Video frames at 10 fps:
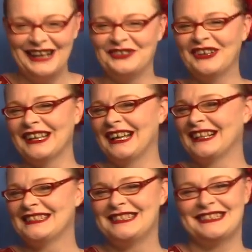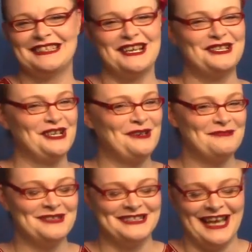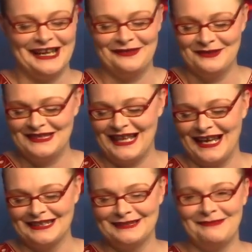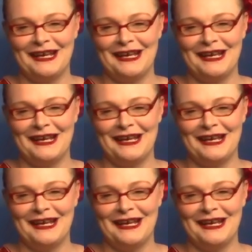I feel like such a goober saying those things,